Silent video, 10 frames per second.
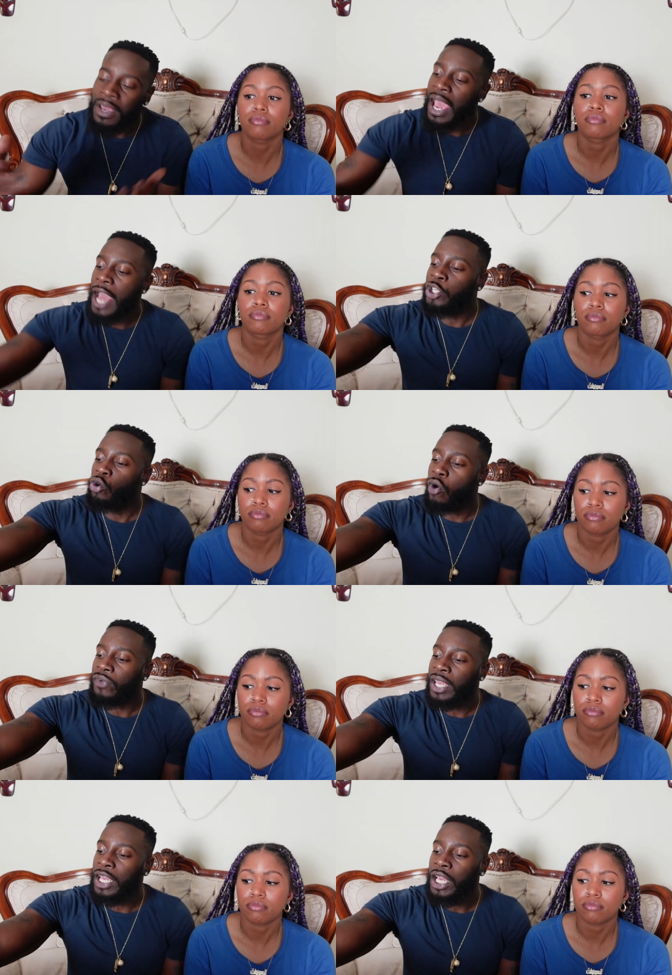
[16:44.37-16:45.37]
Speaker 1: and you over
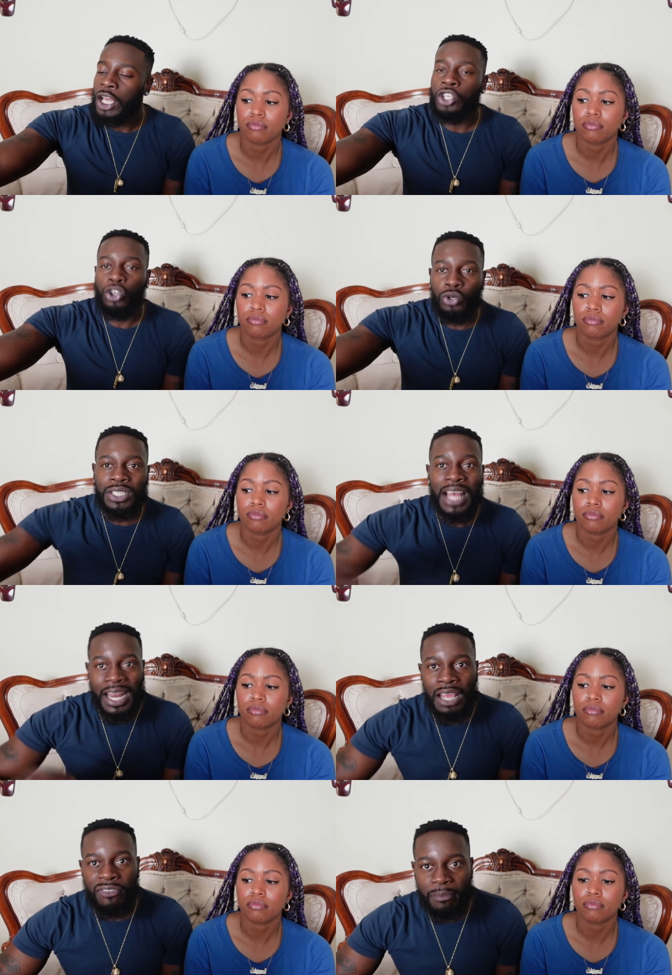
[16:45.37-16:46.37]
here using that
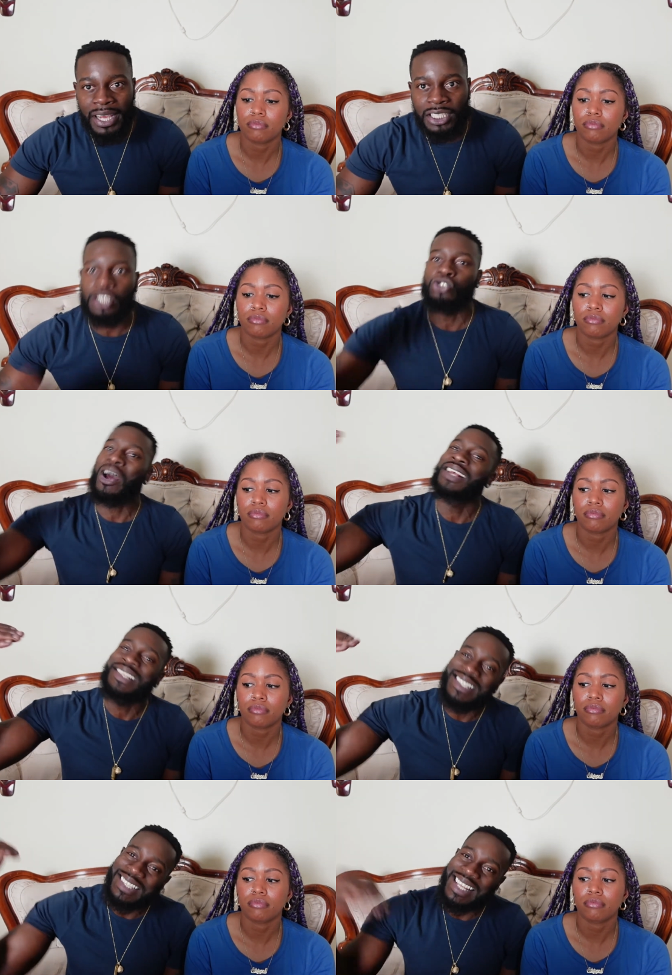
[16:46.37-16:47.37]
information to try and
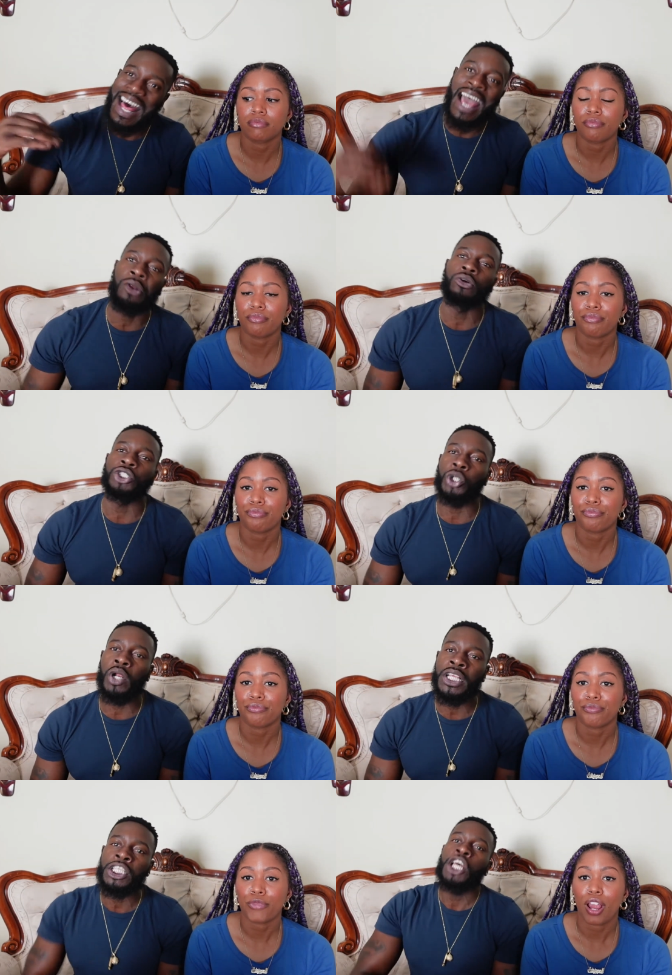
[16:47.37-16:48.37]
slide on shorties.
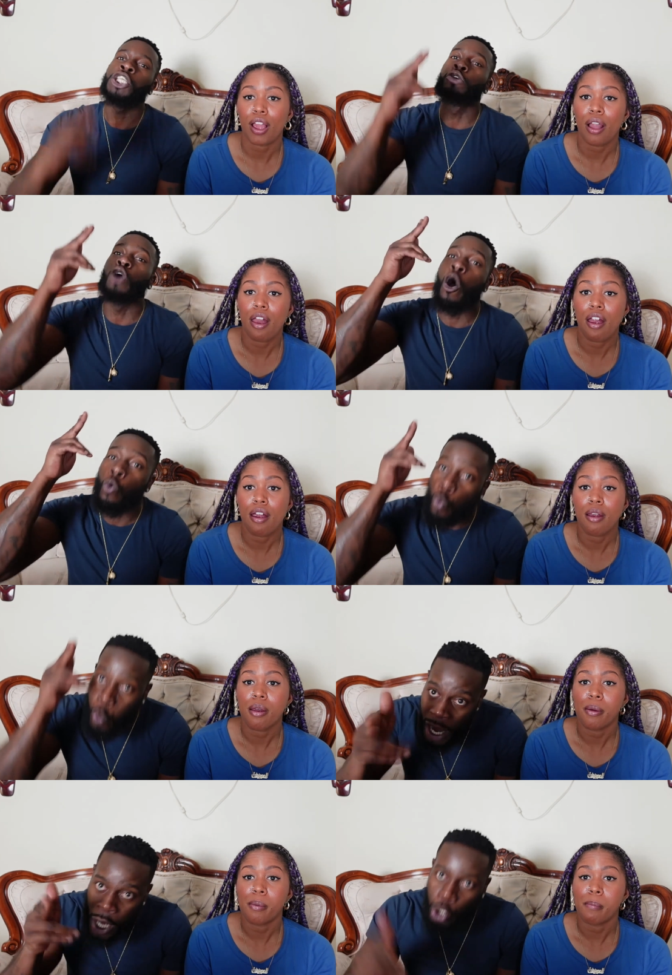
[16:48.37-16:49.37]
You're a
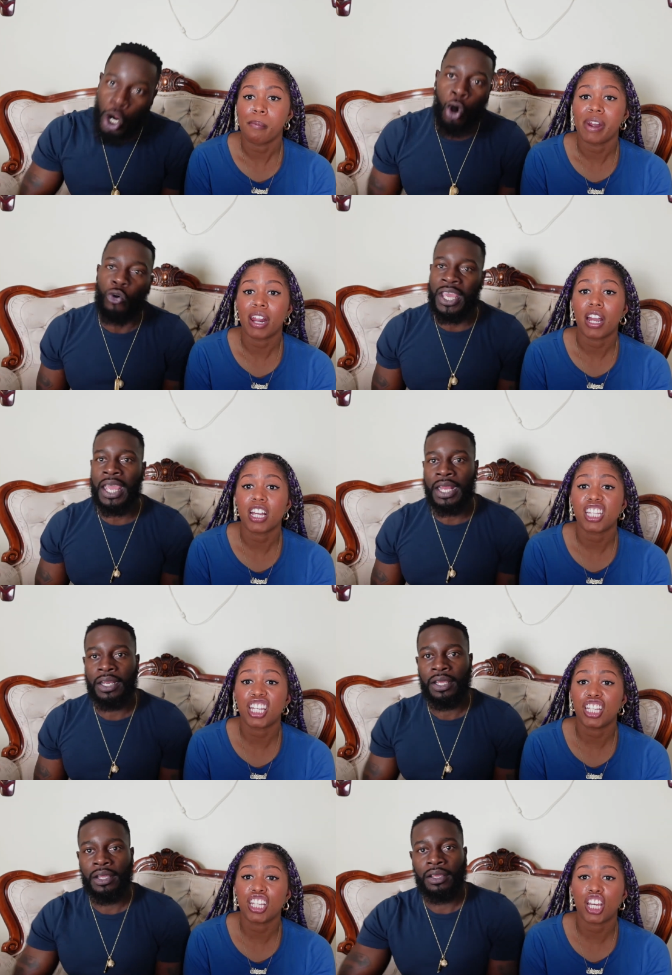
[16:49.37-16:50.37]
weirdo, kid.
Speaker 2: He's
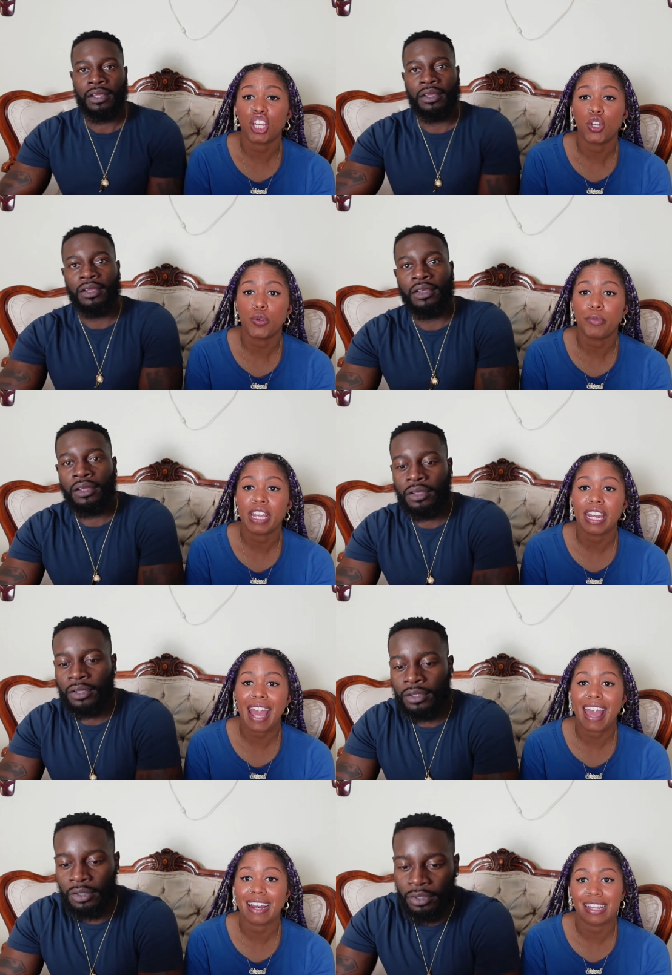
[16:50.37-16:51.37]
a human and
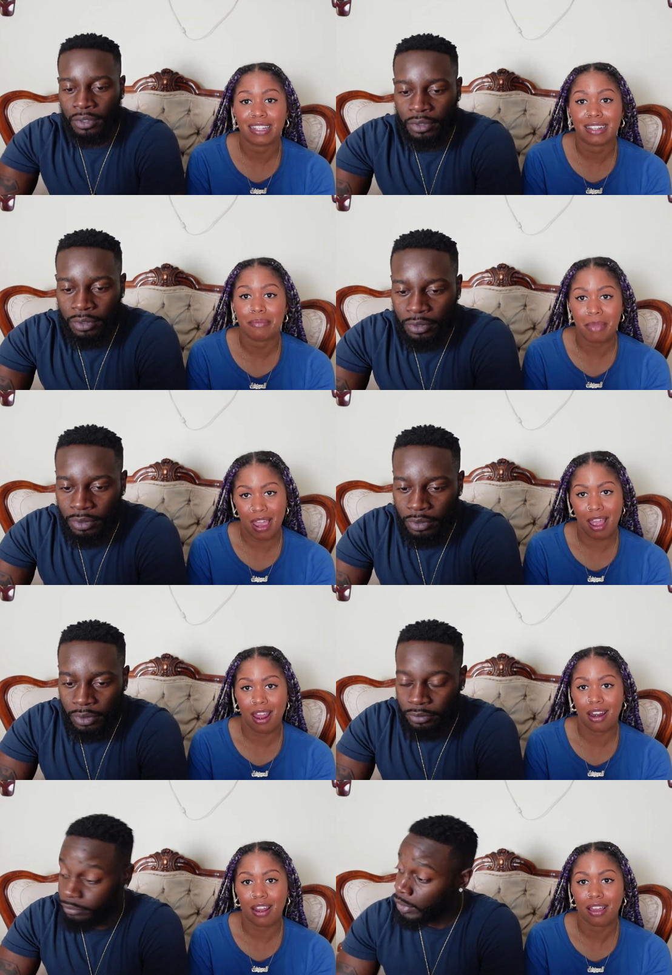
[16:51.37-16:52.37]
he's a man.
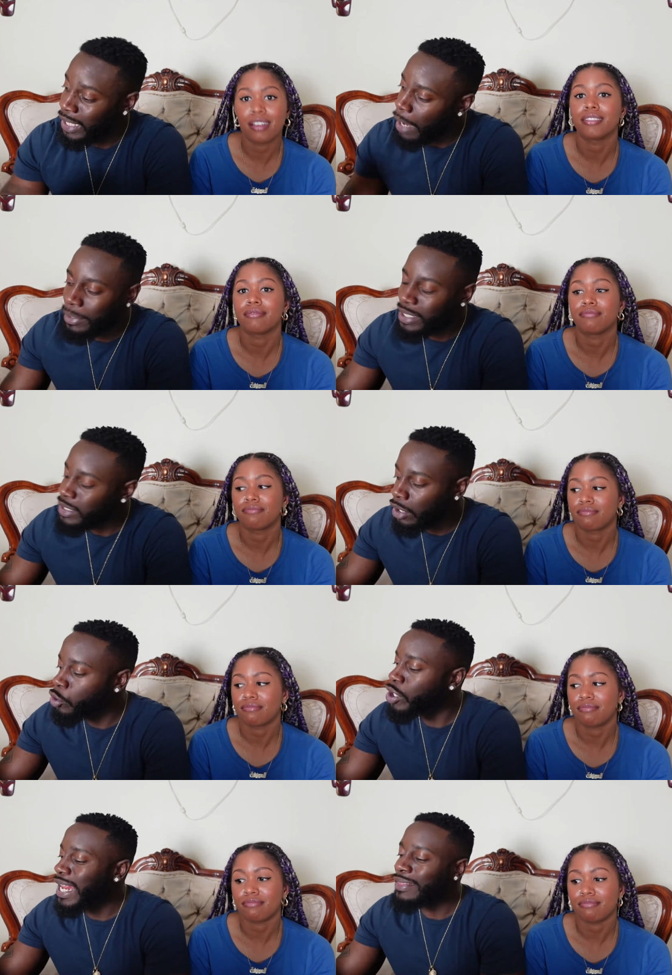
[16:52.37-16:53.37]
Speaker 1: Yeah, but still,
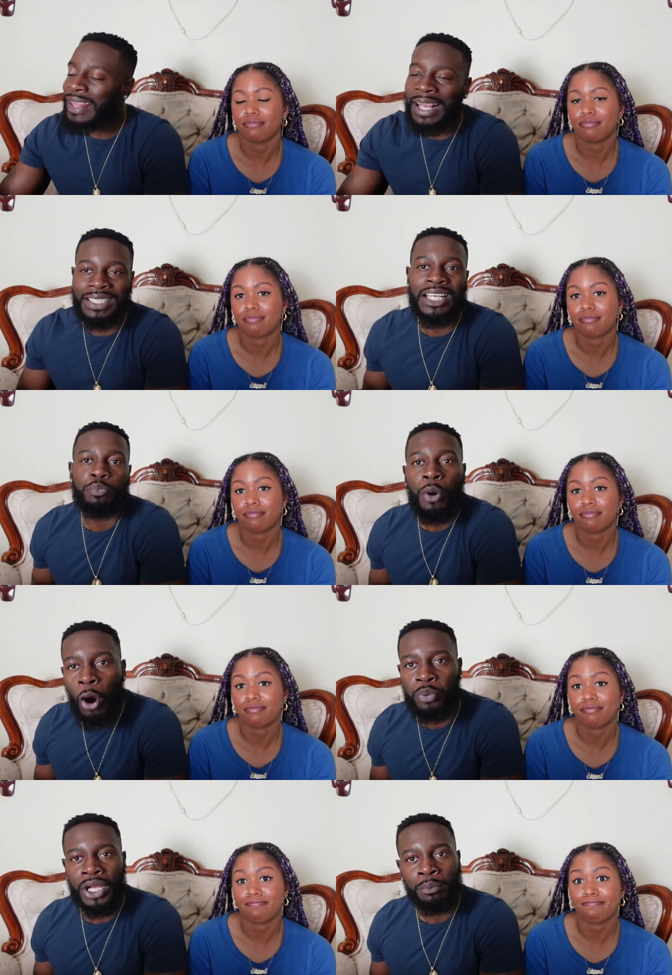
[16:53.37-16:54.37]
that's
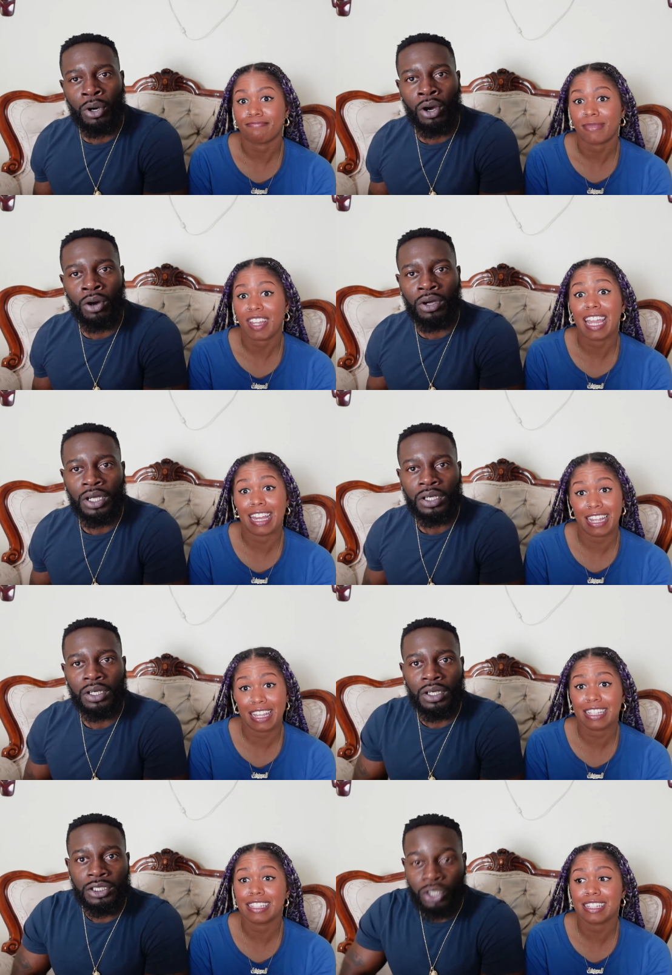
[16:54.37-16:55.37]
inappropriate, bro.
Speaker 2: It is.
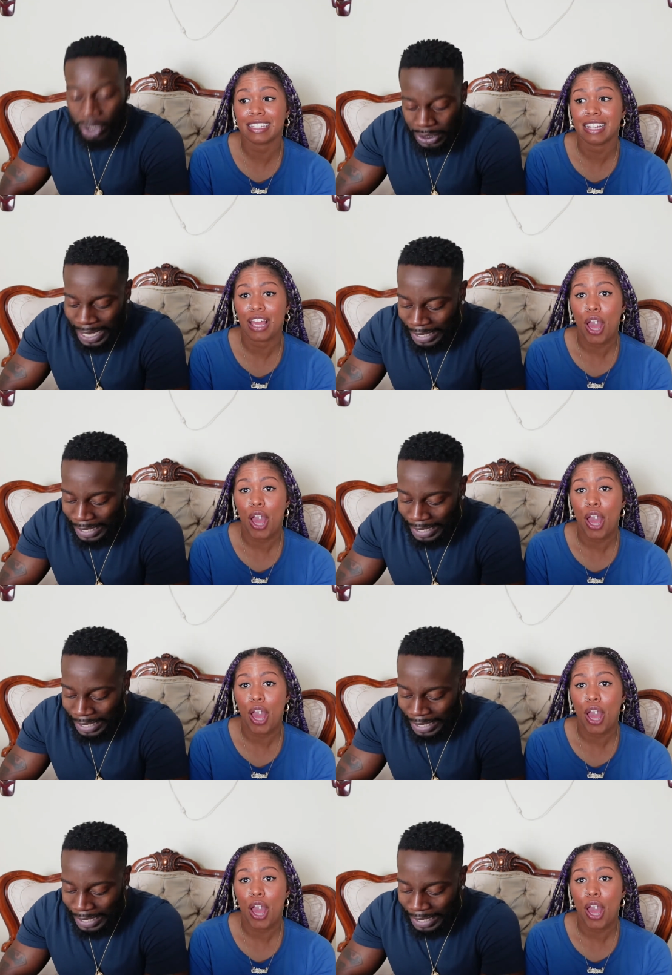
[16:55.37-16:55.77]
Speaker 1: So you're not to